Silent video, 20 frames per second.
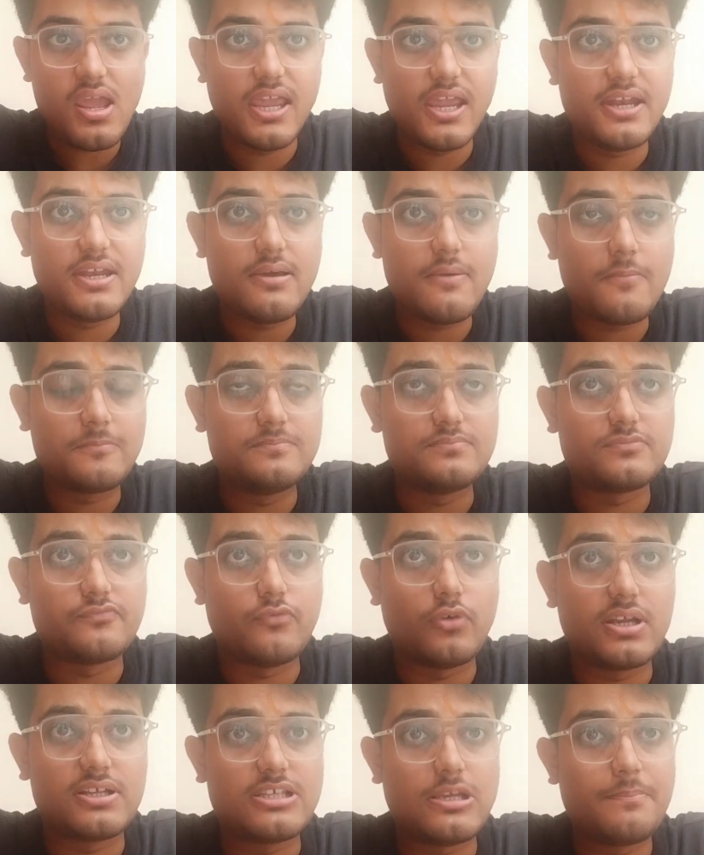and
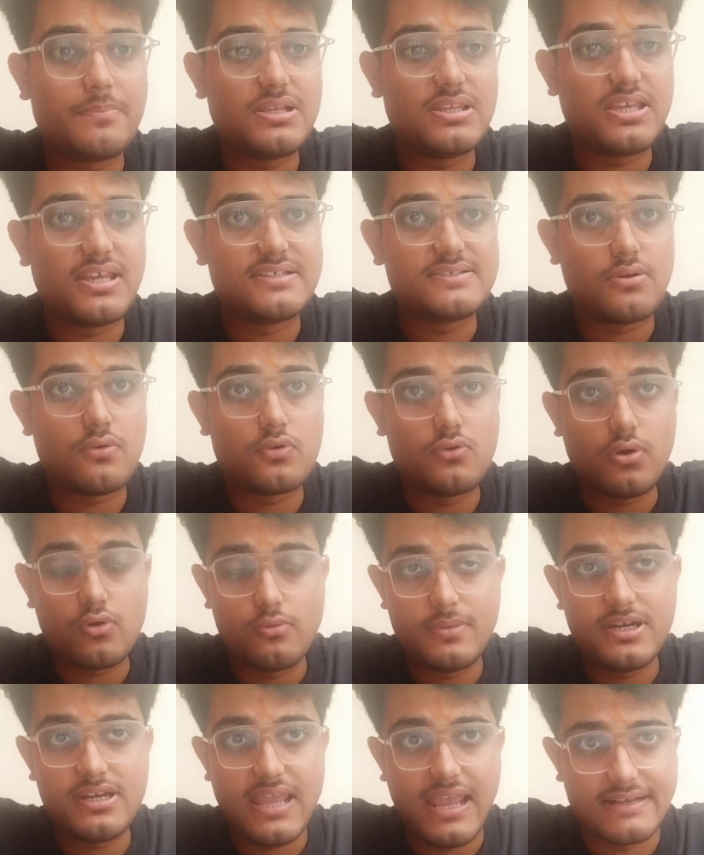for example, there is a
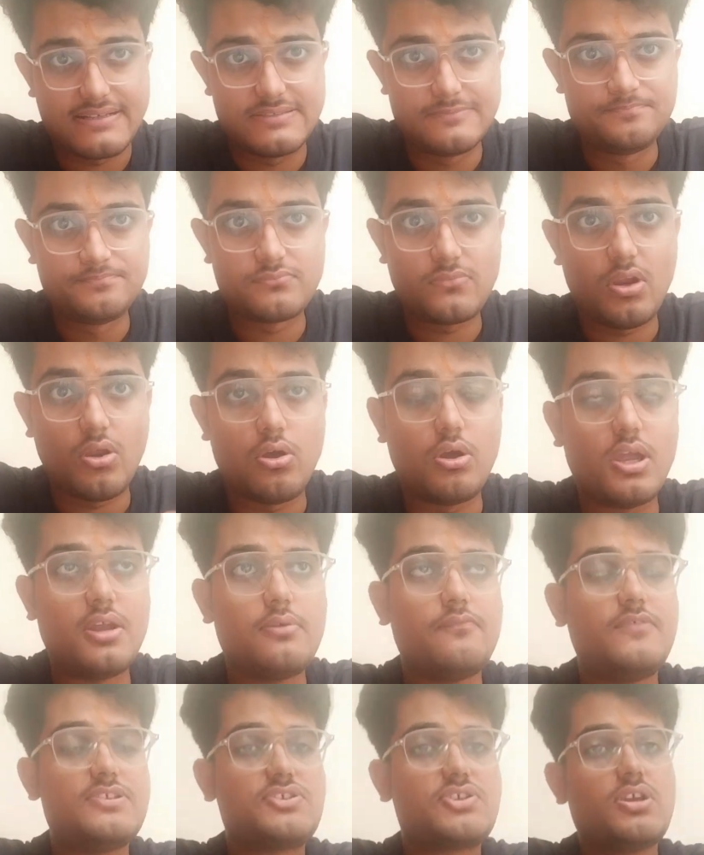document X,
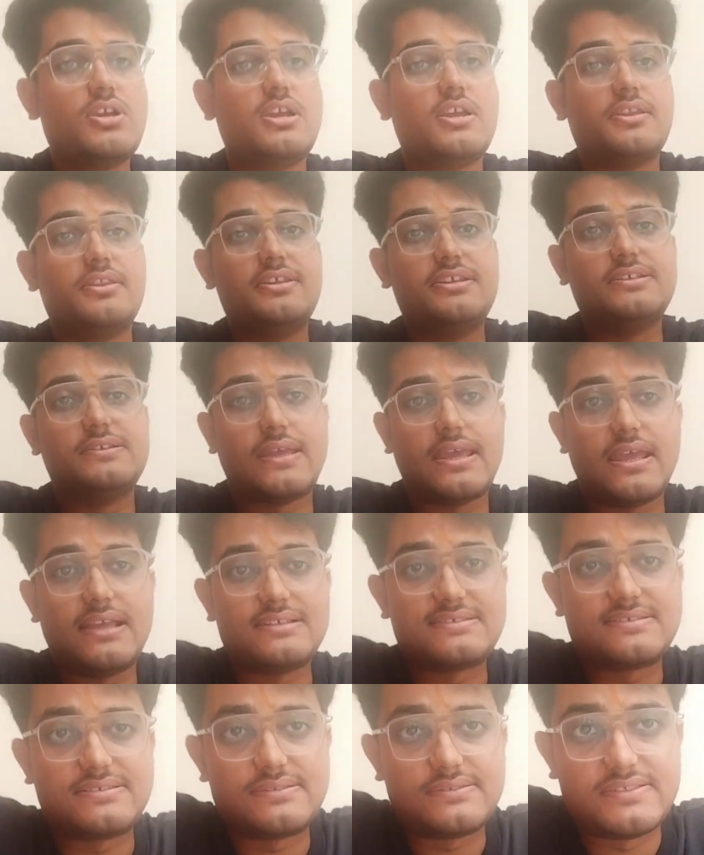and which the
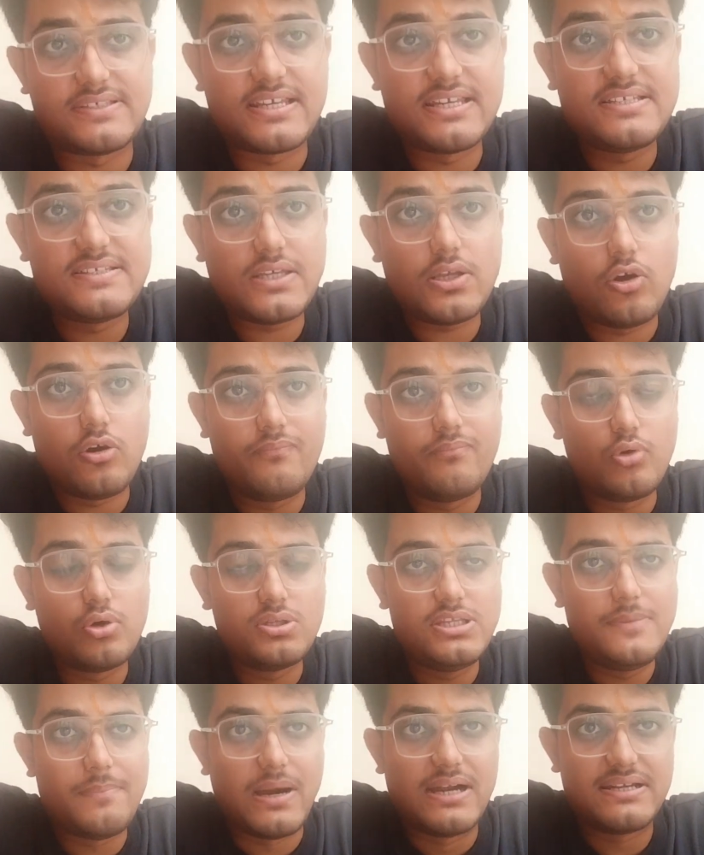signature of
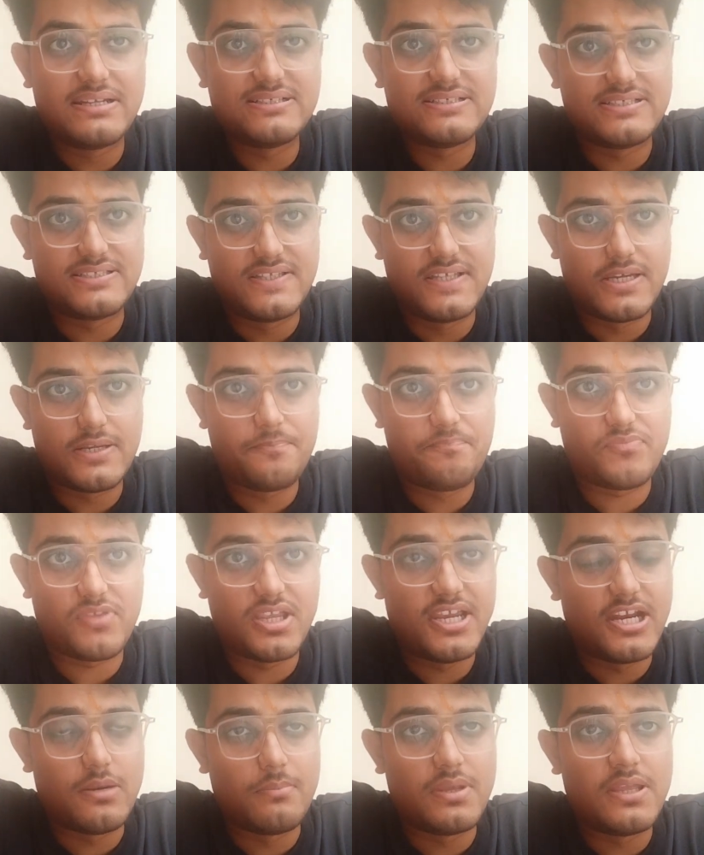both the parties is there,
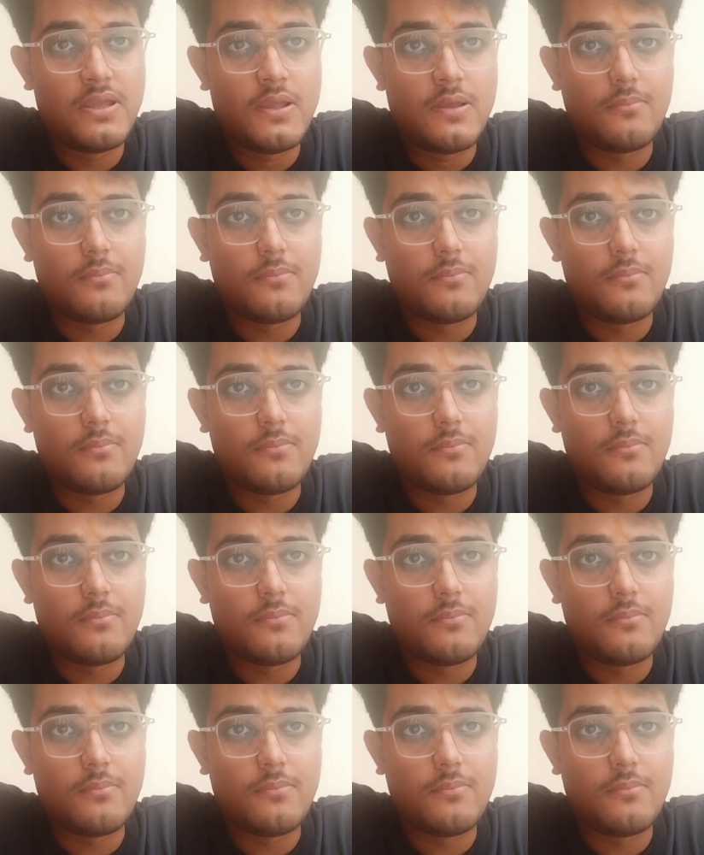A and B,